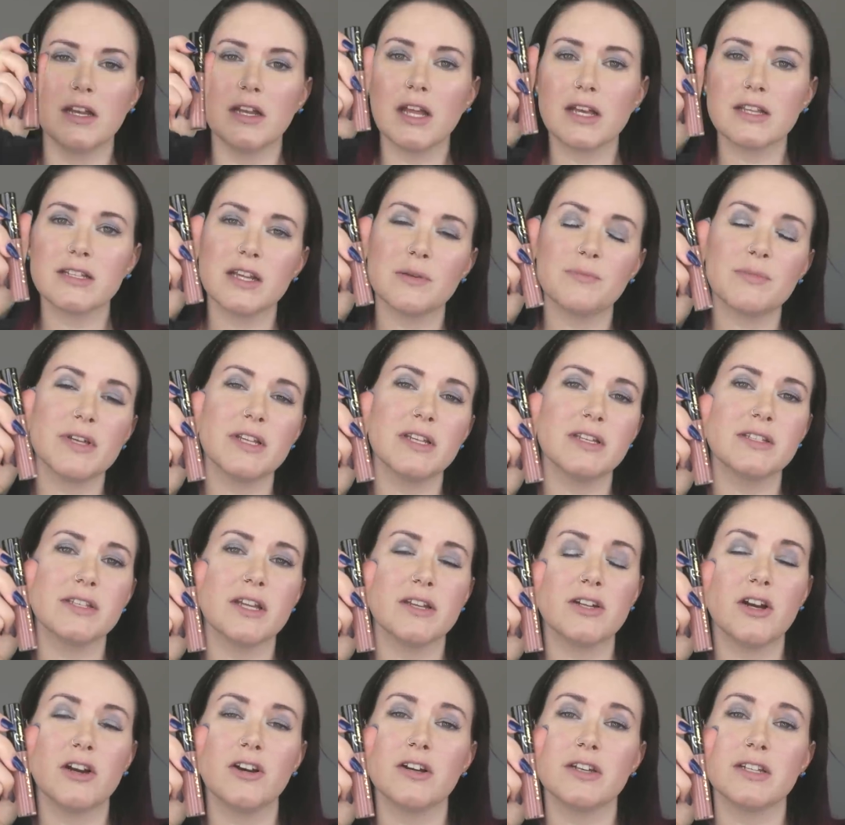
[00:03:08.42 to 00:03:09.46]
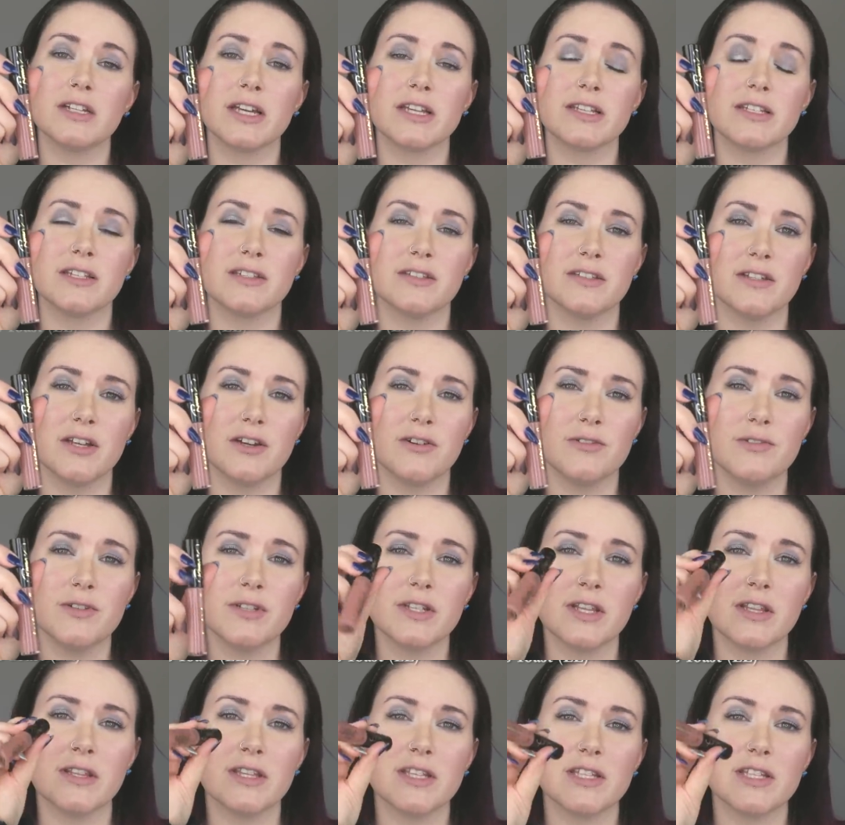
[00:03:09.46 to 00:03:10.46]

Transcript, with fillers: Next up is Tarte Texas Toast.